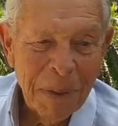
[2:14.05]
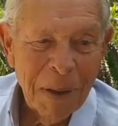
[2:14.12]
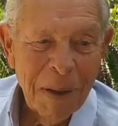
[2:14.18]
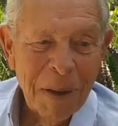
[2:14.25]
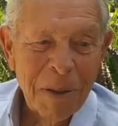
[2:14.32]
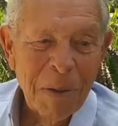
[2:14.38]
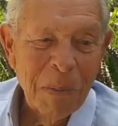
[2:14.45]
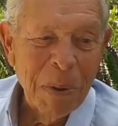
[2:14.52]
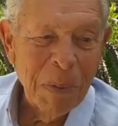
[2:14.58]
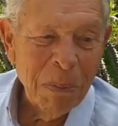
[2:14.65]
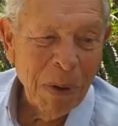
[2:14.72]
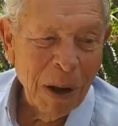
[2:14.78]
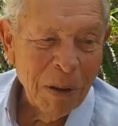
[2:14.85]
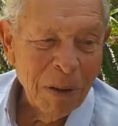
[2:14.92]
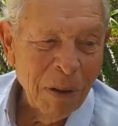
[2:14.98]
uh, to be
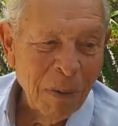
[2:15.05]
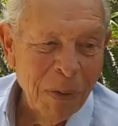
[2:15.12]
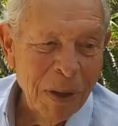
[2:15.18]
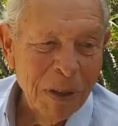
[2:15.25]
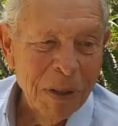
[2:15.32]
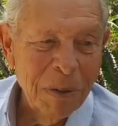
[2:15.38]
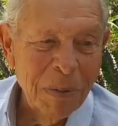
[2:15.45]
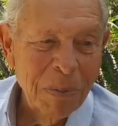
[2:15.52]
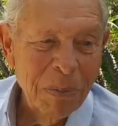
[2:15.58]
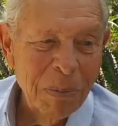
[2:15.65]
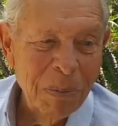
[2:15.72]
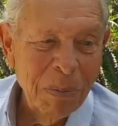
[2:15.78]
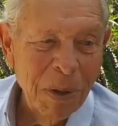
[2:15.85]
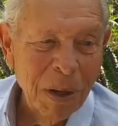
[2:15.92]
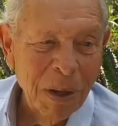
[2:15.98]
part of this
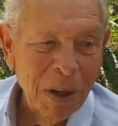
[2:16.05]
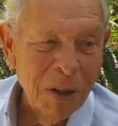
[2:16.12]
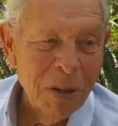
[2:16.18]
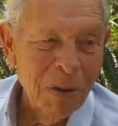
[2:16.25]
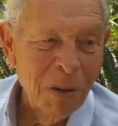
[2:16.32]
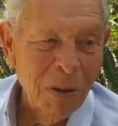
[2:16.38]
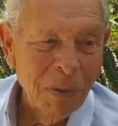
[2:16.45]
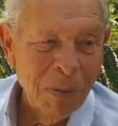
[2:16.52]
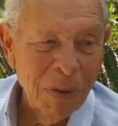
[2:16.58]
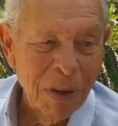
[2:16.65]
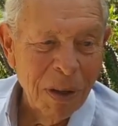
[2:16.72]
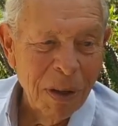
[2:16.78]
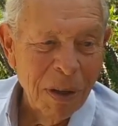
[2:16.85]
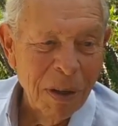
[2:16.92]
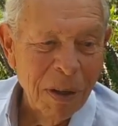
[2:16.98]
big issue of
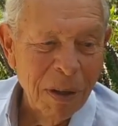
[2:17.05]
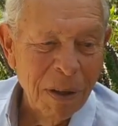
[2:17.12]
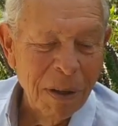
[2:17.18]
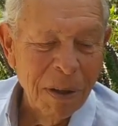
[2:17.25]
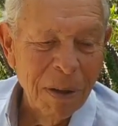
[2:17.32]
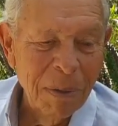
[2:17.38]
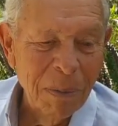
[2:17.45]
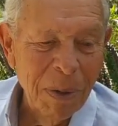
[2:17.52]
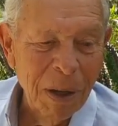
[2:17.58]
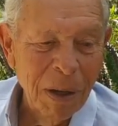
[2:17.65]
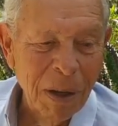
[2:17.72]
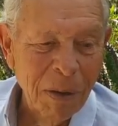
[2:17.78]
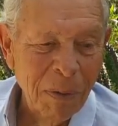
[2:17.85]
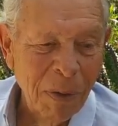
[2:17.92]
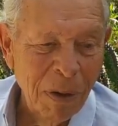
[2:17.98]
the,
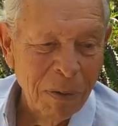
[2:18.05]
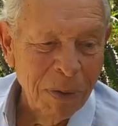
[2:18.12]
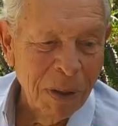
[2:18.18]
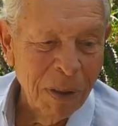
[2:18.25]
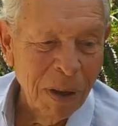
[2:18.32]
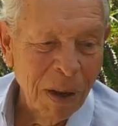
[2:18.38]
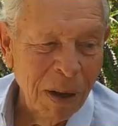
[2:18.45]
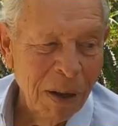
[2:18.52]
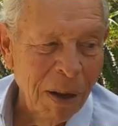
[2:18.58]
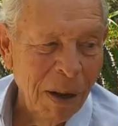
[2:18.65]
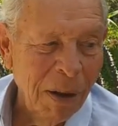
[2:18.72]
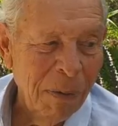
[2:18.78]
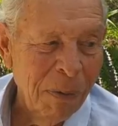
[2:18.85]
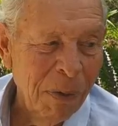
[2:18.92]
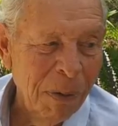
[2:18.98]
being involved in the
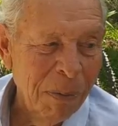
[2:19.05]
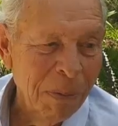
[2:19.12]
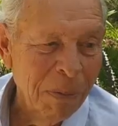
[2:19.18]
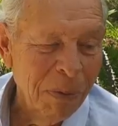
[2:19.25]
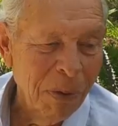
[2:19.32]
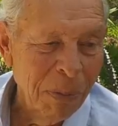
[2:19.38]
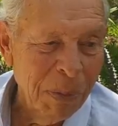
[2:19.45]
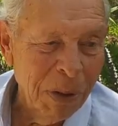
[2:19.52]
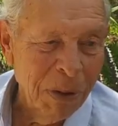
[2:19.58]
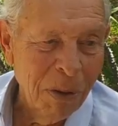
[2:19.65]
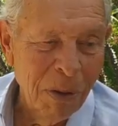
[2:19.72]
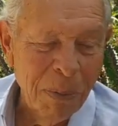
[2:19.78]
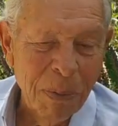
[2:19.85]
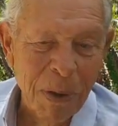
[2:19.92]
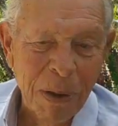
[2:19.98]
Aliyah from, from
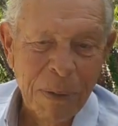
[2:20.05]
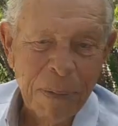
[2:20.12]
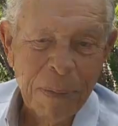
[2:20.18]
Ethiopia.